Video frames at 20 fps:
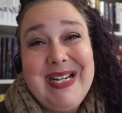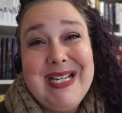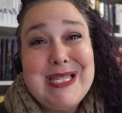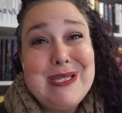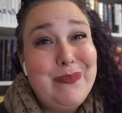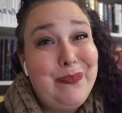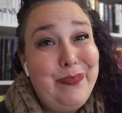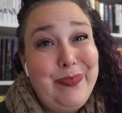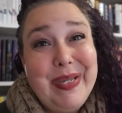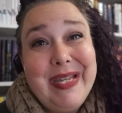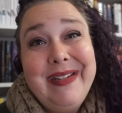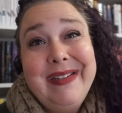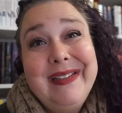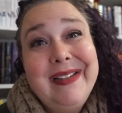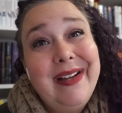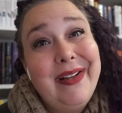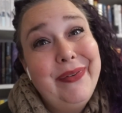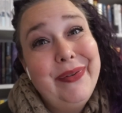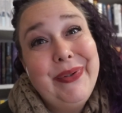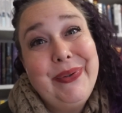It's
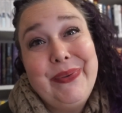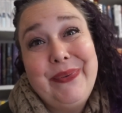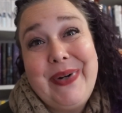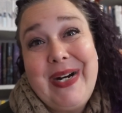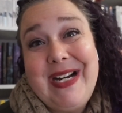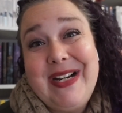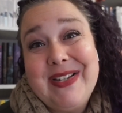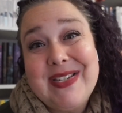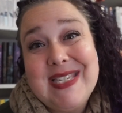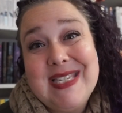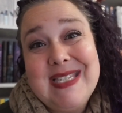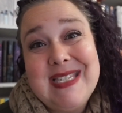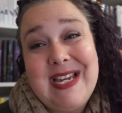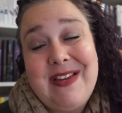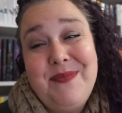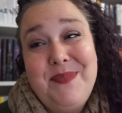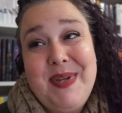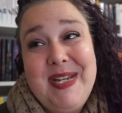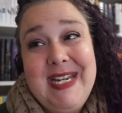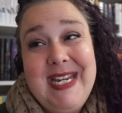been a little while since
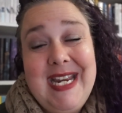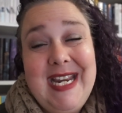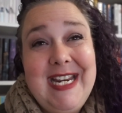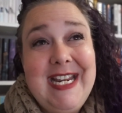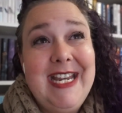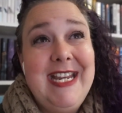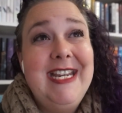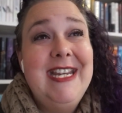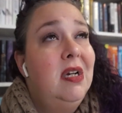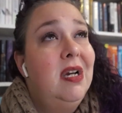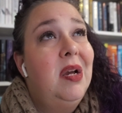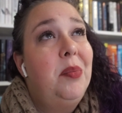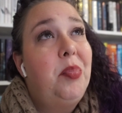I've been in it.